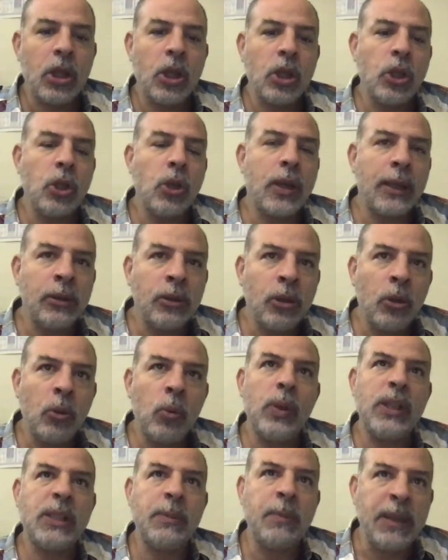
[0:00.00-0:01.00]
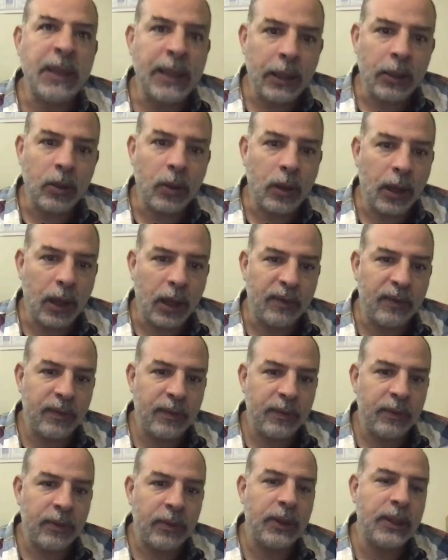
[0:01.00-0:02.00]
you can know which mineral you have.
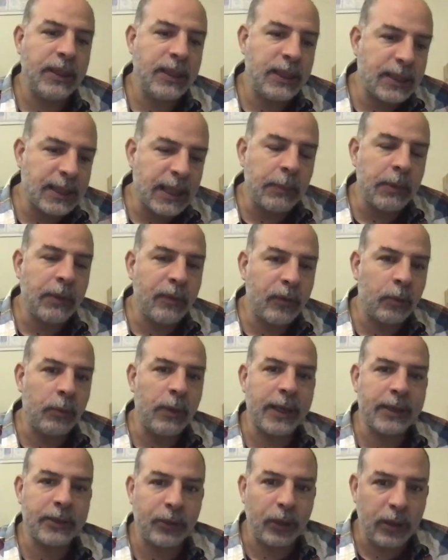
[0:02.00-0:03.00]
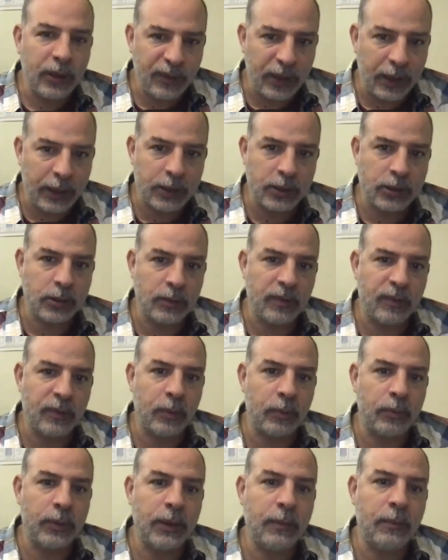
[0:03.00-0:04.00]
This is coming from X-ray diffraction,
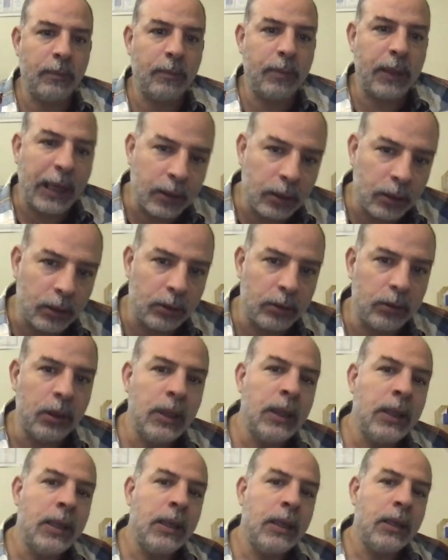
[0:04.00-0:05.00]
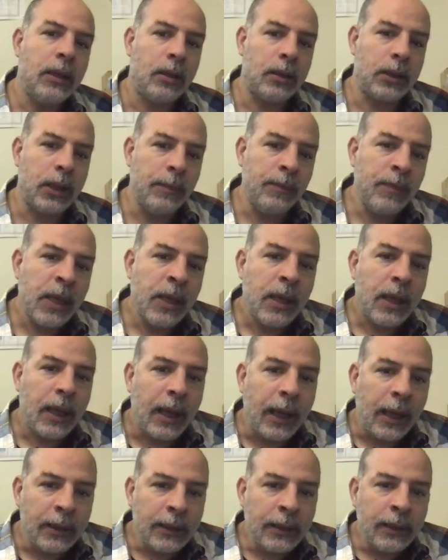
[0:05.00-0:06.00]
from the Bragg law, okay?
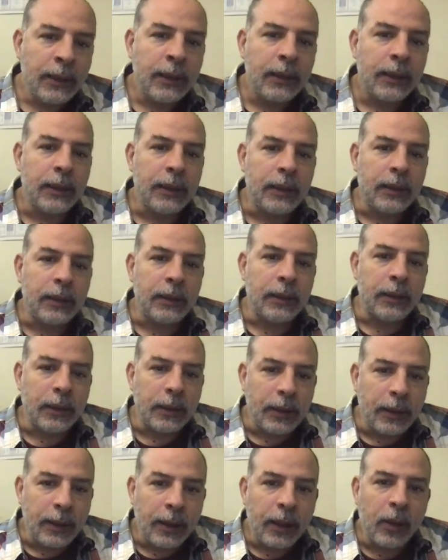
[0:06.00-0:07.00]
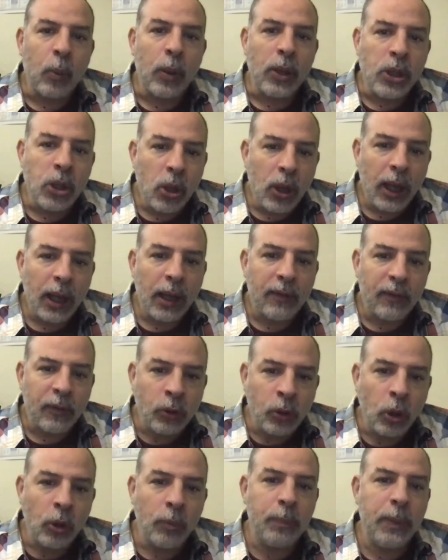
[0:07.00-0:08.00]
And when you have
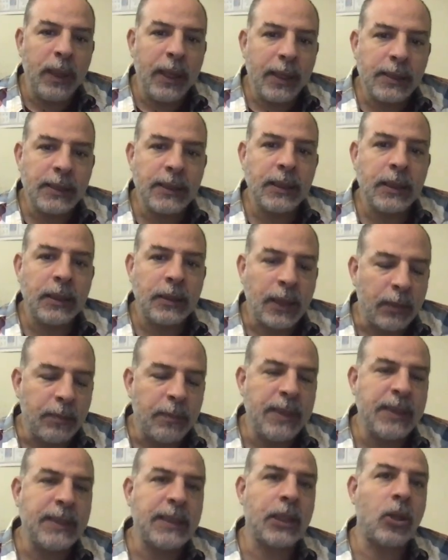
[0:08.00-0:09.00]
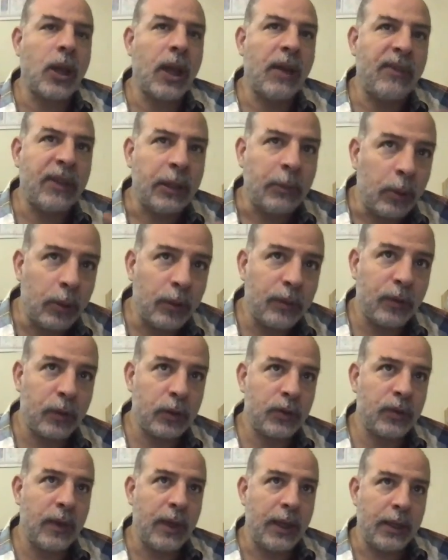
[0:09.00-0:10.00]
no peaks, that means that you have an amorphous
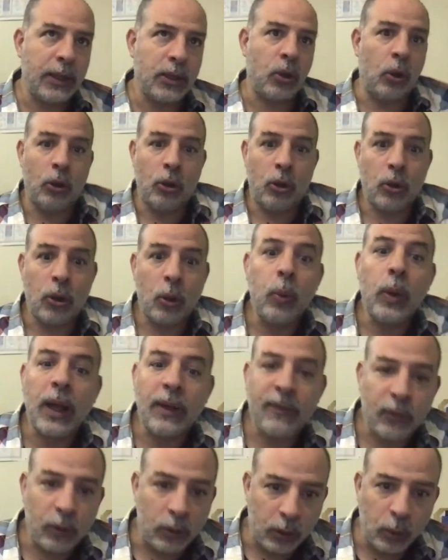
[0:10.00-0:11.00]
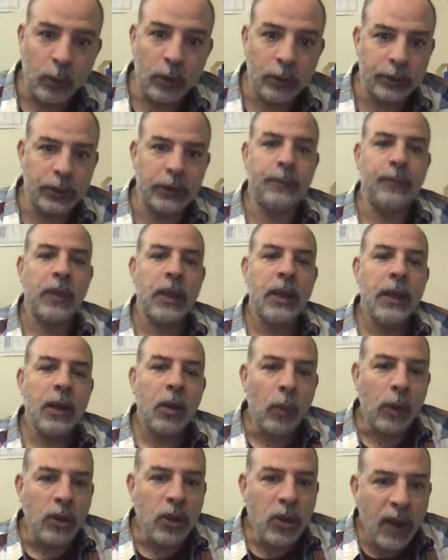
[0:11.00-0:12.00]
phase, or you could have only water.
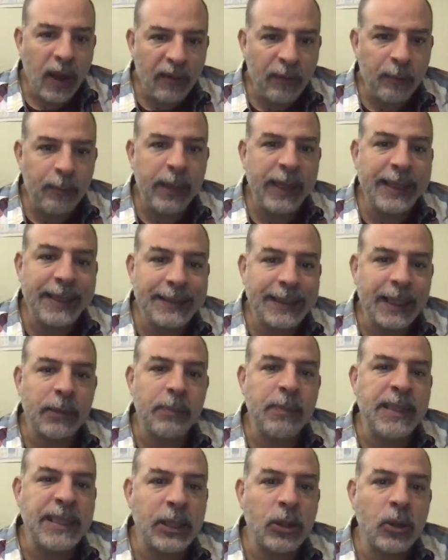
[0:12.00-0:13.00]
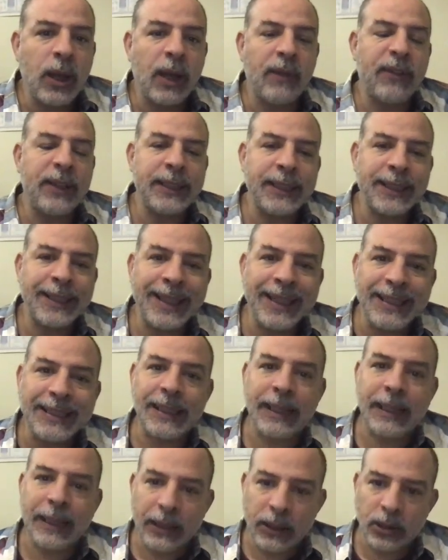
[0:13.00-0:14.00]
When you have peaks, that means that you have a
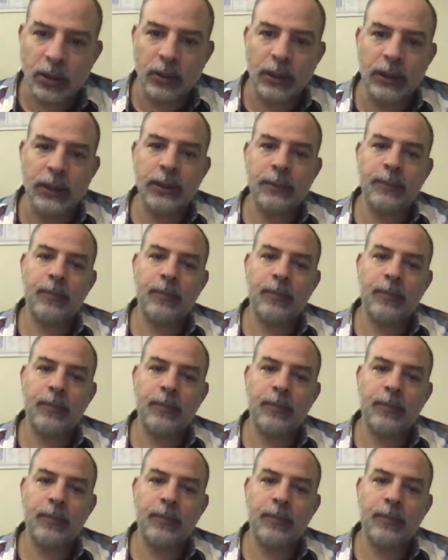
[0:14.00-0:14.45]
crystalline solid,